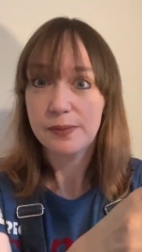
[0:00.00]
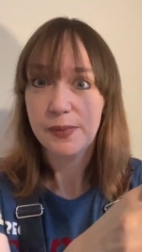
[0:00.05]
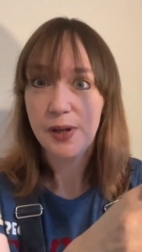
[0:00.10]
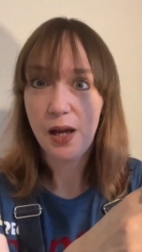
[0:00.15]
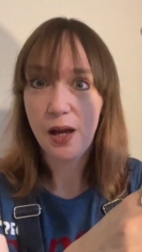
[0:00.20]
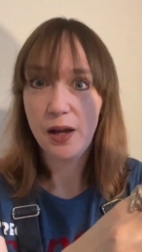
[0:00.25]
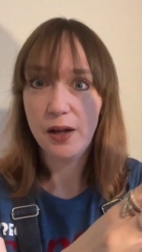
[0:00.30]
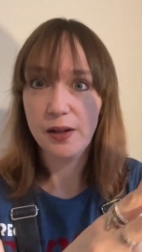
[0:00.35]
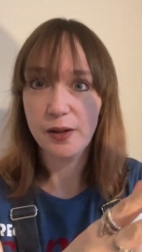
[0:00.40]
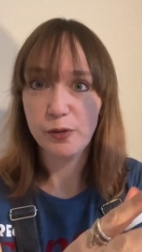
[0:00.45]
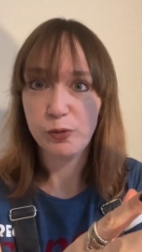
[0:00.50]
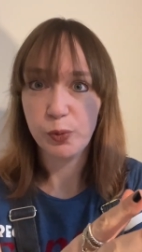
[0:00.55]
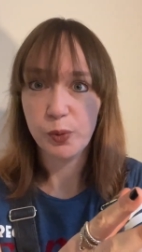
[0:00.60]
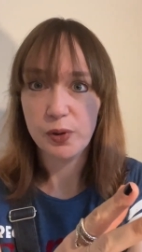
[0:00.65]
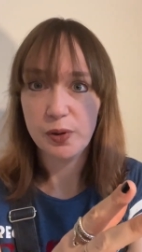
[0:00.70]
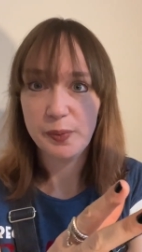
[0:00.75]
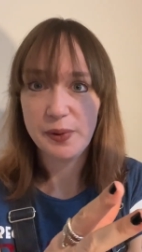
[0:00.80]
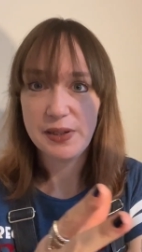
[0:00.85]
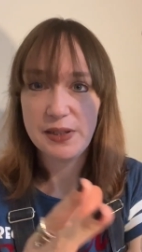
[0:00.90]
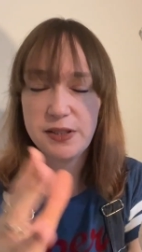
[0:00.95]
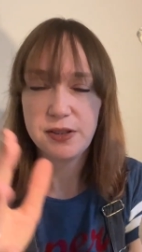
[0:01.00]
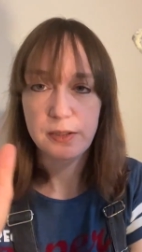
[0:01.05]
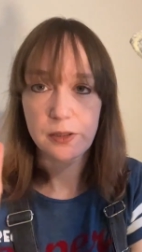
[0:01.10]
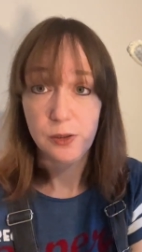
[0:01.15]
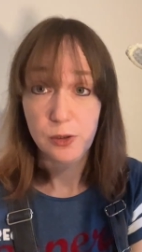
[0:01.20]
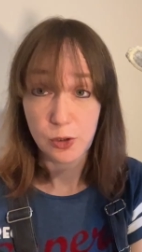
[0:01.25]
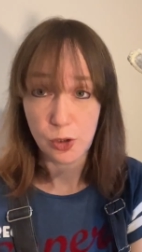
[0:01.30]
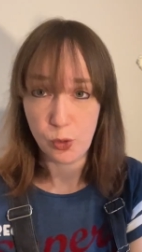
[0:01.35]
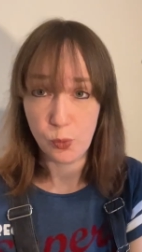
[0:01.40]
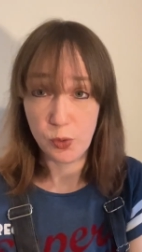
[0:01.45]
I love wallabies.
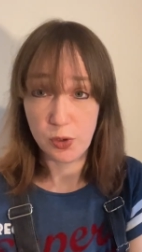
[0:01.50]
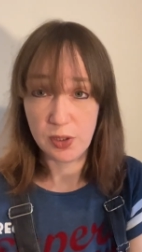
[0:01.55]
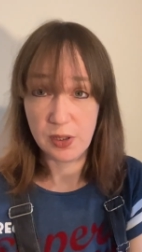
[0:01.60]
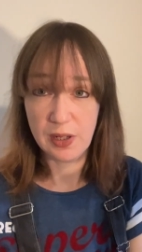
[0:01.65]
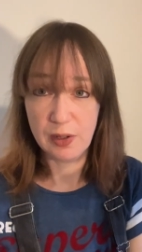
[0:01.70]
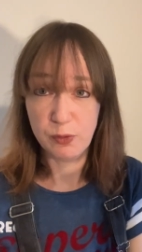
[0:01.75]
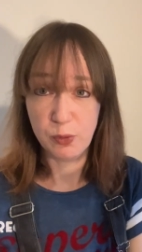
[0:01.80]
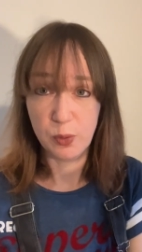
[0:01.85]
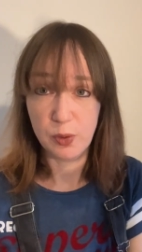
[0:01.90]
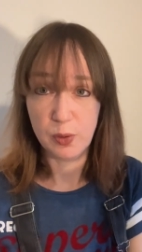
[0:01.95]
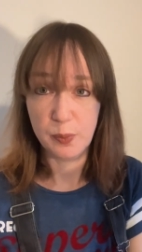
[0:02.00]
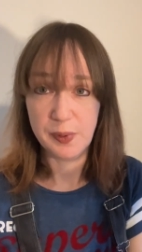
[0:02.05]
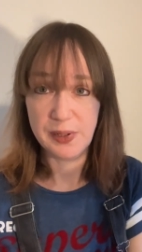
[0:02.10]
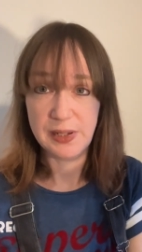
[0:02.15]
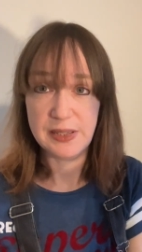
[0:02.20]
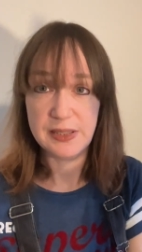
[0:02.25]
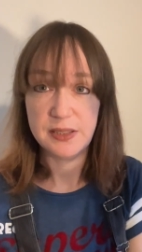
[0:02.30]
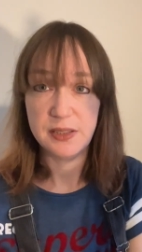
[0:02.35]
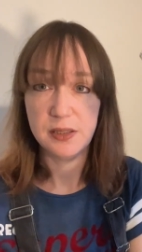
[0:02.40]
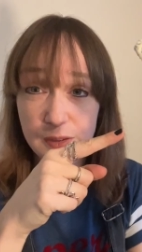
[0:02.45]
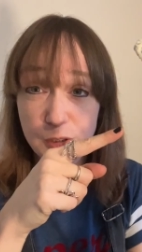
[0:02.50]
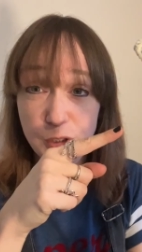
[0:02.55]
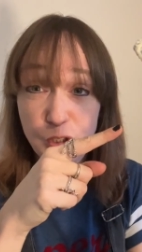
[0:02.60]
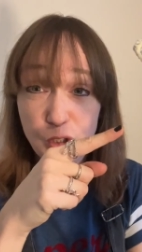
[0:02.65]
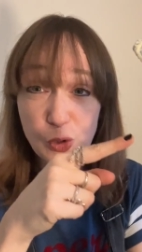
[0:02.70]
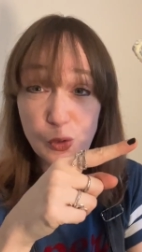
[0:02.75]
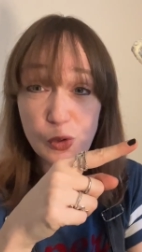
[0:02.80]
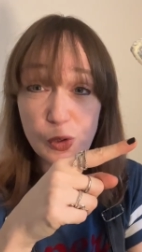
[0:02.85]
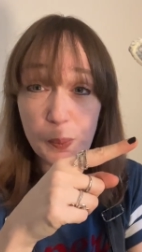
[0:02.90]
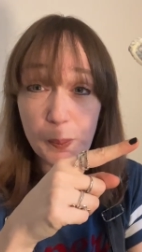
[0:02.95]
Who wouldn't love wallabies?
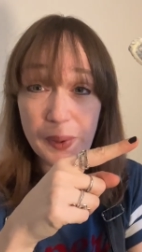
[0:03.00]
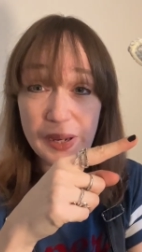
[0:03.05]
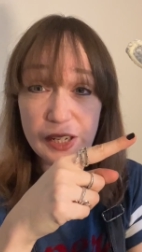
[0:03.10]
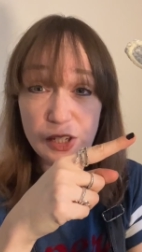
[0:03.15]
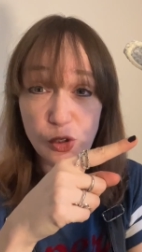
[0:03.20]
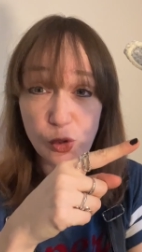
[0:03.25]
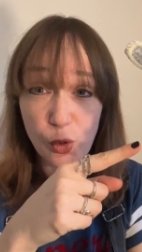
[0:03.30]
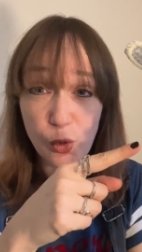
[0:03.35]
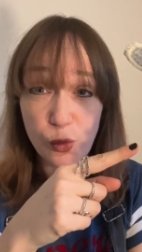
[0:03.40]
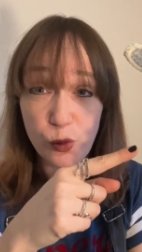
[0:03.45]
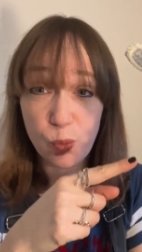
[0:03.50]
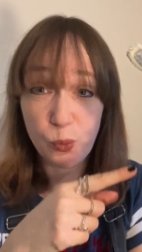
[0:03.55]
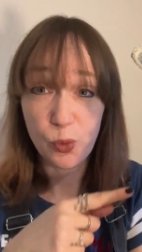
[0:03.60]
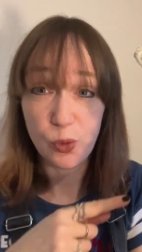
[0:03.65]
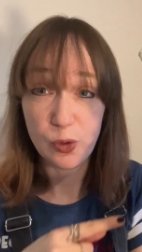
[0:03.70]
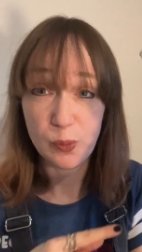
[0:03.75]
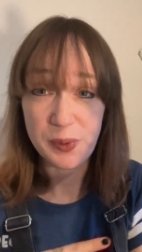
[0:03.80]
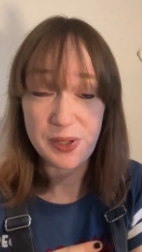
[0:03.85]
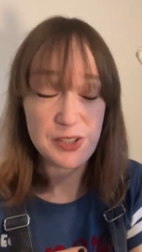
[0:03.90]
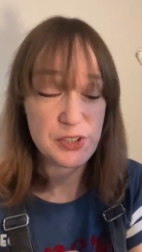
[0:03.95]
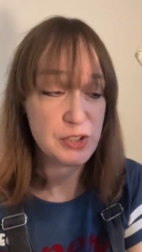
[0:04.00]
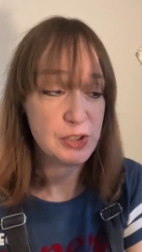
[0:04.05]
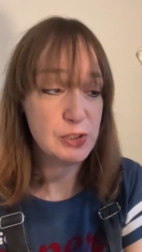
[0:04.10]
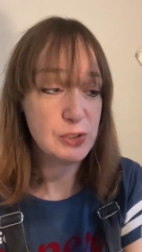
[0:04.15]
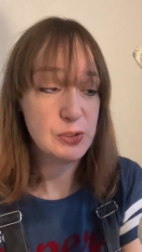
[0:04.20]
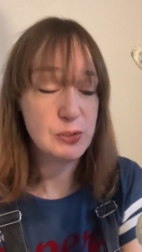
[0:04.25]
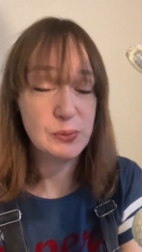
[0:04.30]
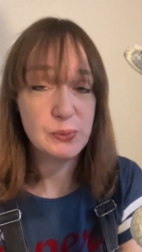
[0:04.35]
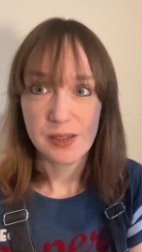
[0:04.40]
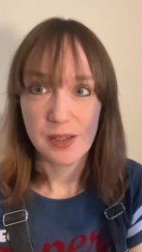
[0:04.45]
You can make your own wallaby
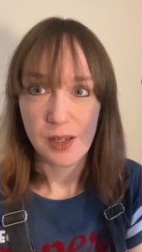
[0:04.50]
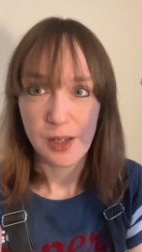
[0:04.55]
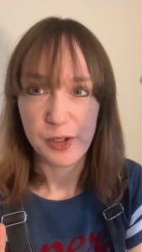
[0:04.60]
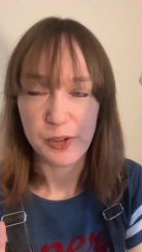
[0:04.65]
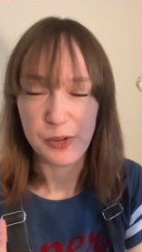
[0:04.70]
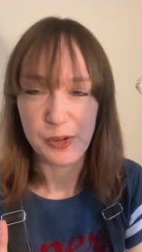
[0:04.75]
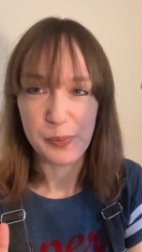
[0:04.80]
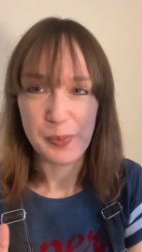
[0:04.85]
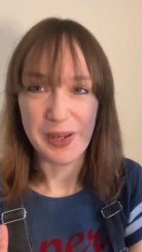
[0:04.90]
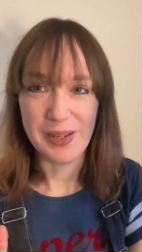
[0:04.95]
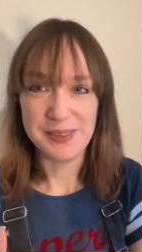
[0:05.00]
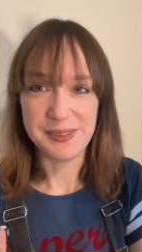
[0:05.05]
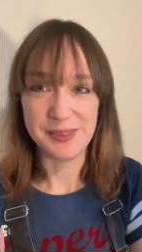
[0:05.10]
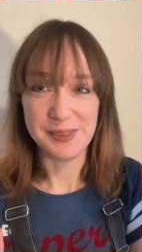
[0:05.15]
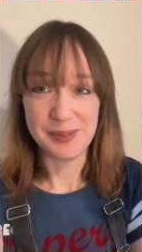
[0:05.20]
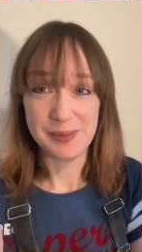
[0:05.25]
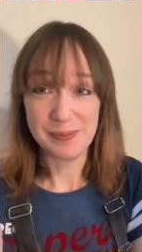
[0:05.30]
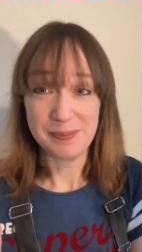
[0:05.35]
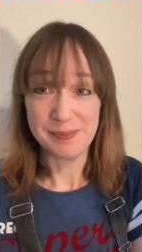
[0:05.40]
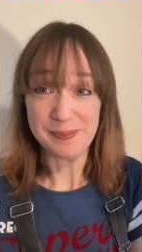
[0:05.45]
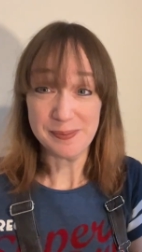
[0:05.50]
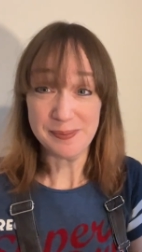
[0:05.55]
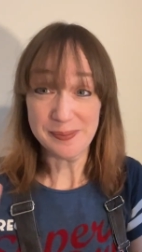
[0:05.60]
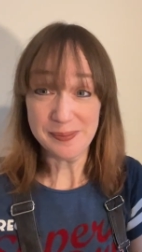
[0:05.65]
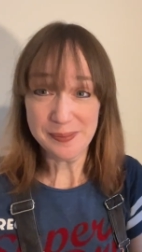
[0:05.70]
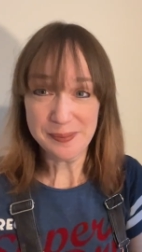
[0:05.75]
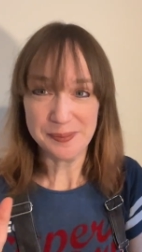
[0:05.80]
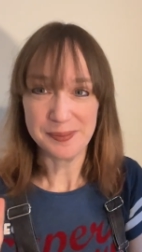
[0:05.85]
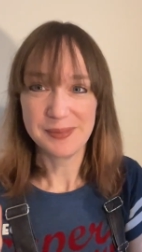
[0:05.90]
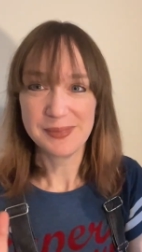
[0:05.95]
too. A new pattern.
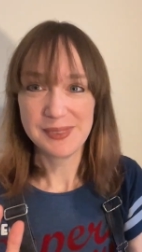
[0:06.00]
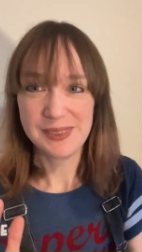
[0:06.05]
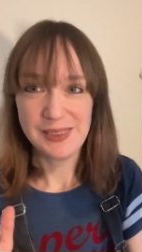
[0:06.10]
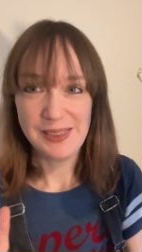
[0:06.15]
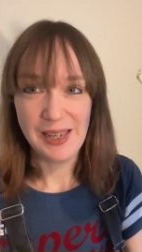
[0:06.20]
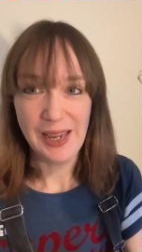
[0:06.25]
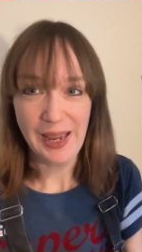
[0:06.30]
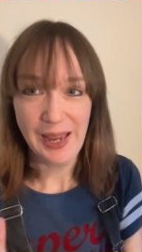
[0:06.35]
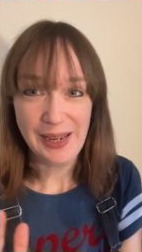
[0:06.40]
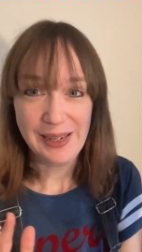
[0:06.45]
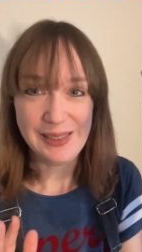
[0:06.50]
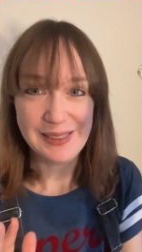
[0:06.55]
Yay!